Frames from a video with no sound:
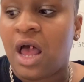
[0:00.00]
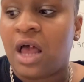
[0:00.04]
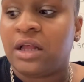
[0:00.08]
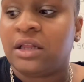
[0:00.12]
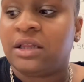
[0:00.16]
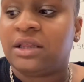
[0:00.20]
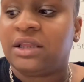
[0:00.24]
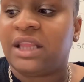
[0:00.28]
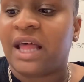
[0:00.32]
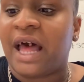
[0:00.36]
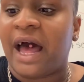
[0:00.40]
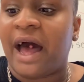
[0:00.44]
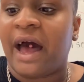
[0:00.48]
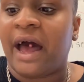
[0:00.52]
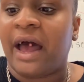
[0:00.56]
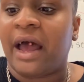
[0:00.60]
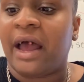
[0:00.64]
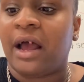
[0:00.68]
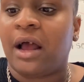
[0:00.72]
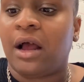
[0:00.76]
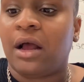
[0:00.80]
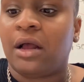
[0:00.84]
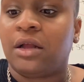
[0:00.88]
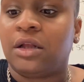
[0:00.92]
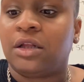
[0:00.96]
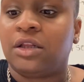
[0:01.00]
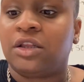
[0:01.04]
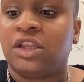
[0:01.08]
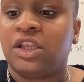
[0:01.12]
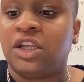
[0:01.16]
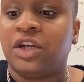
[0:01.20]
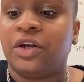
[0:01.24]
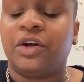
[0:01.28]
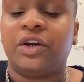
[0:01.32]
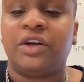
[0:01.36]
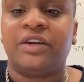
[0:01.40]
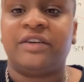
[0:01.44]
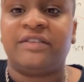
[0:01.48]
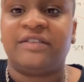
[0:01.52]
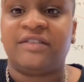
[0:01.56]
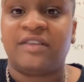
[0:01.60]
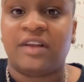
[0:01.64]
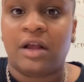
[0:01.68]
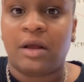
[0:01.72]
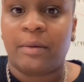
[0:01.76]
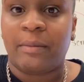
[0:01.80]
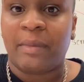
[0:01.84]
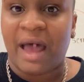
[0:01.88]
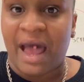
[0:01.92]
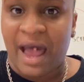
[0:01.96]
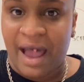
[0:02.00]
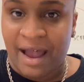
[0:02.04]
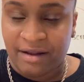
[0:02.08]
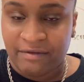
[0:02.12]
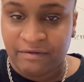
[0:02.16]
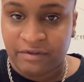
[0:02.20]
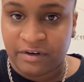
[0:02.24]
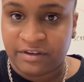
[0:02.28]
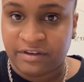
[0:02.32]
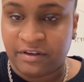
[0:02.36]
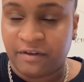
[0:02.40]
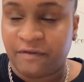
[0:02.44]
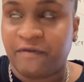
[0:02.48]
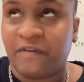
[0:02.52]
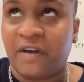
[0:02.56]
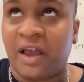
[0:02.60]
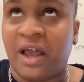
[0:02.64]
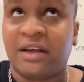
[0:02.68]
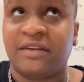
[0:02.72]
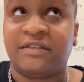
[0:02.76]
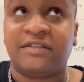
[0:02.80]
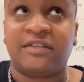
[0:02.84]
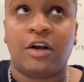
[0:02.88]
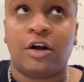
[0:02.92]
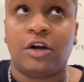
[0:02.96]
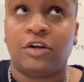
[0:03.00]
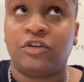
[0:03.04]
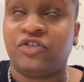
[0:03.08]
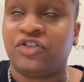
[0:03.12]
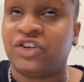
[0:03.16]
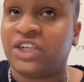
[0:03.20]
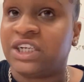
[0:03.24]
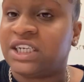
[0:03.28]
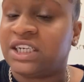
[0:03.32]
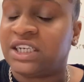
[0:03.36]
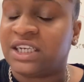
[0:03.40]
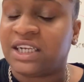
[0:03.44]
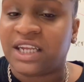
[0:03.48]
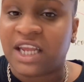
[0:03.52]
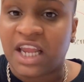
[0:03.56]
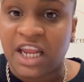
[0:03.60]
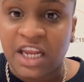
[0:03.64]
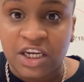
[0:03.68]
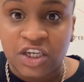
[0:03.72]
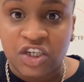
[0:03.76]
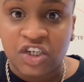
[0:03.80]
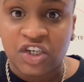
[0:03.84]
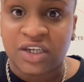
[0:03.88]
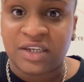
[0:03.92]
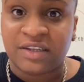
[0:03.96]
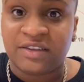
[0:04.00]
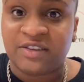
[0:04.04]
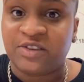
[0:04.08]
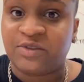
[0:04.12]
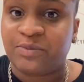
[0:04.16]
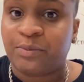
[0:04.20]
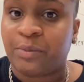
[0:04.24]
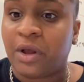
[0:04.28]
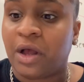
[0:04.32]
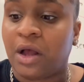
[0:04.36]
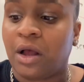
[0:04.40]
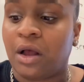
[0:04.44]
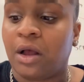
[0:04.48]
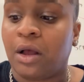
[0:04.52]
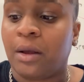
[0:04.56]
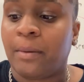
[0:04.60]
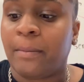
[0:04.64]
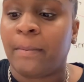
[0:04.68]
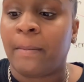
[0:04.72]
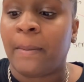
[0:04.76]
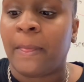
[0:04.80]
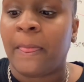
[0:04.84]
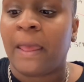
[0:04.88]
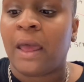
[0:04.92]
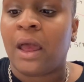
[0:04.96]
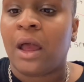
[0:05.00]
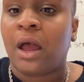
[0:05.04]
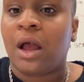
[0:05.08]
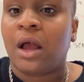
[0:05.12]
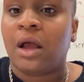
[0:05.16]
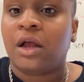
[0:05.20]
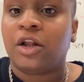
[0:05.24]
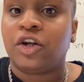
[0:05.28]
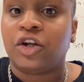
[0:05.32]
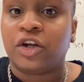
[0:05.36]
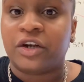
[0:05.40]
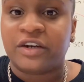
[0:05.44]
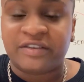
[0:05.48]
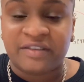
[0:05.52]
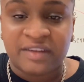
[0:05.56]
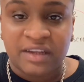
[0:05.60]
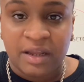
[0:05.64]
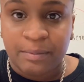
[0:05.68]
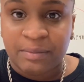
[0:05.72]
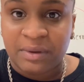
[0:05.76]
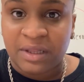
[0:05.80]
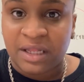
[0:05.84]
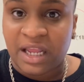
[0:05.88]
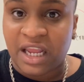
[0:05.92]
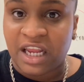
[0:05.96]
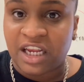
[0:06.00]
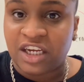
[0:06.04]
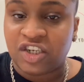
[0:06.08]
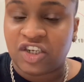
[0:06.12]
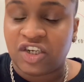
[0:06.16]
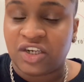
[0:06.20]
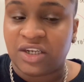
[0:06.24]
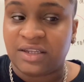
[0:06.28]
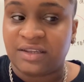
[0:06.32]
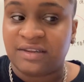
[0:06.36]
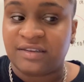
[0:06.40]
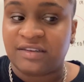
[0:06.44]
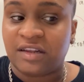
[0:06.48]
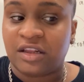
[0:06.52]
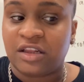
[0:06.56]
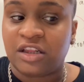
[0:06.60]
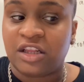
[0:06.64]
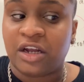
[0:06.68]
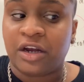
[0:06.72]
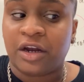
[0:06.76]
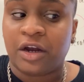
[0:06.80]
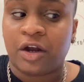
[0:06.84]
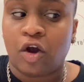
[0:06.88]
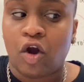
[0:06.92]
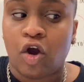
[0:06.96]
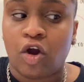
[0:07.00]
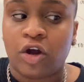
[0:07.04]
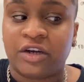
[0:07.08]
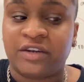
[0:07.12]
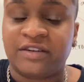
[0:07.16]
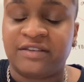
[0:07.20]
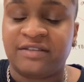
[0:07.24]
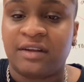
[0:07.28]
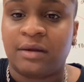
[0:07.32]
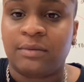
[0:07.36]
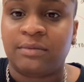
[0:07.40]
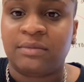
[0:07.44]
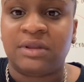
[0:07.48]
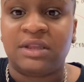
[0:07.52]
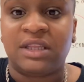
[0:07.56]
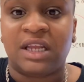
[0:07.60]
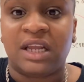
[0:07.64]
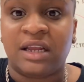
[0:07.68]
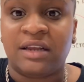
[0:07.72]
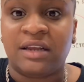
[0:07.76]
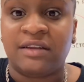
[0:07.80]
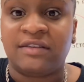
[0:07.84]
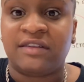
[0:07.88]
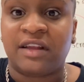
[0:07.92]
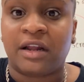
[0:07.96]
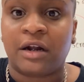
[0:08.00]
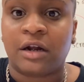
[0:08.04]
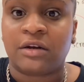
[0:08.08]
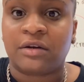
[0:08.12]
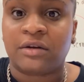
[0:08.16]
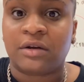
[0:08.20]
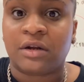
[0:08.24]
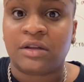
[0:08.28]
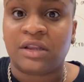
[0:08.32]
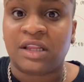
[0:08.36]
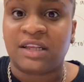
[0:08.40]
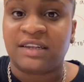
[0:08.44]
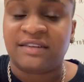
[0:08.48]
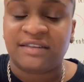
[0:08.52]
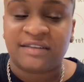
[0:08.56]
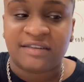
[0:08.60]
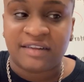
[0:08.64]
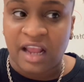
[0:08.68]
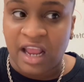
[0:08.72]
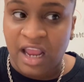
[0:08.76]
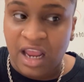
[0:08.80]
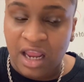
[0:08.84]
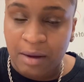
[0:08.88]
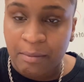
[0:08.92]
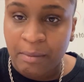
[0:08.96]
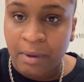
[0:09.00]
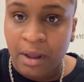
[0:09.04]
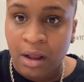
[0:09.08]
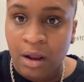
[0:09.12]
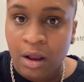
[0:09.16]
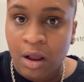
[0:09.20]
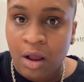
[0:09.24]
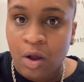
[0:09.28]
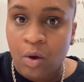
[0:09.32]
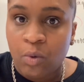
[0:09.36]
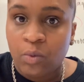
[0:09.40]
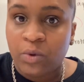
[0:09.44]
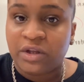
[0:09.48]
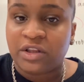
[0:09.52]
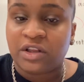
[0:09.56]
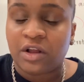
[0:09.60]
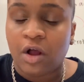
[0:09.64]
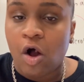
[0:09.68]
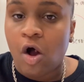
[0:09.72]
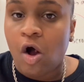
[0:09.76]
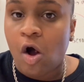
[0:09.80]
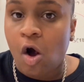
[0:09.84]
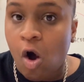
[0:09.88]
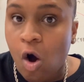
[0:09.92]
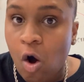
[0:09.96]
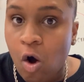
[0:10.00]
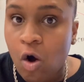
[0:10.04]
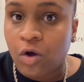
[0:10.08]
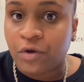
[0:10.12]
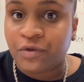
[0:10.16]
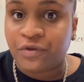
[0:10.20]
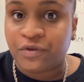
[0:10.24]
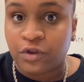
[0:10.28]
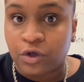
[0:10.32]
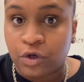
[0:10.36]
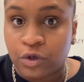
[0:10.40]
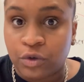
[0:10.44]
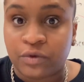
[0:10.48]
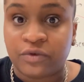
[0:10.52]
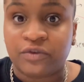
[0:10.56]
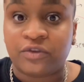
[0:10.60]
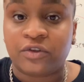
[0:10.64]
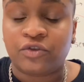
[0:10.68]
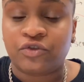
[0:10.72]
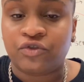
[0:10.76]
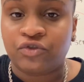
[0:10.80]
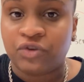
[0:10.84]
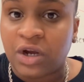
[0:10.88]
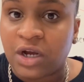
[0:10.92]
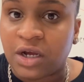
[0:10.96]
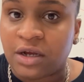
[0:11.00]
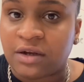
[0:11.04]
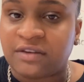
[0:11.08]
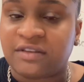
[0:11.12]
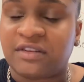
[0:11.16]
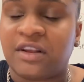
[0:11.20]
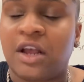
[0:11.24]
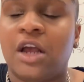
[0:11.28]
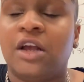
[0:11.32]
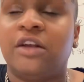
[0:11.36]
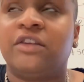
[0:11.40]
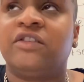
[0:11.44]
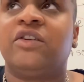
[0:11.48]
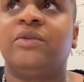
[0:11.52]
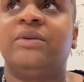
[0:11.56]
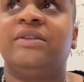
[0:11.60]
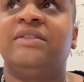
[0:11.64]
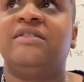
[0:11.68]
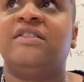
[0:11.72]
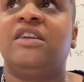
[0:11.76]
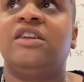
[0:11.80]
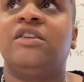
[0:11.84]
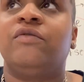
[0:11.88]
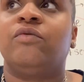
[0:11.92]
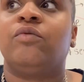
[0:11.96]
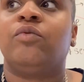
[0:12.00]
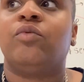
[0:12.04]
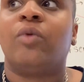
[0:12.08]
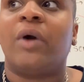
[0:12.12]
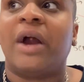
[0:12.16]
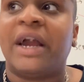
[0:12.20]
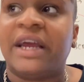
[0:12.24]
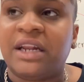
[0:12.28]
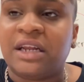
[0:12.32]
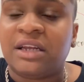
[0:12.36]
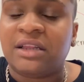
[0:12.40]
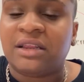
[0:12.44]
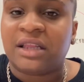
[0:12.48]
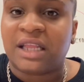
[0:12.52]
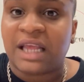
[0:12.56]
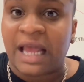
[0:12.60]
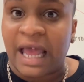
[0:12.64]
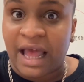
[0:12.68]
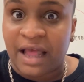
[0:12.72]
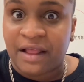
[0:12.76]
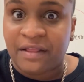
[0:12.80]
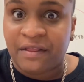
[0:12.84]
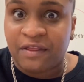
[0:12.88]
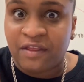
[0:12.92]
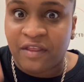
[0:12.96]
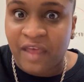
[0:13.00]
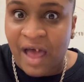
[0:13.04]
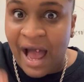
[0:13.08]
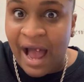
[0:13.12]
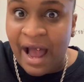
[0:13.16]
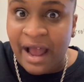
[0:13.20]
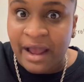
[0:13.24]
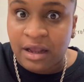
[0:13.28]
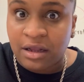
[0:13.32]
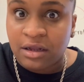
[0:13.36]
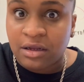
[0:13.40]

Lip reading: that there are some adverse effects, contraindications, nursing implications. There are some things that are the same with all those drugs. So instead of writing that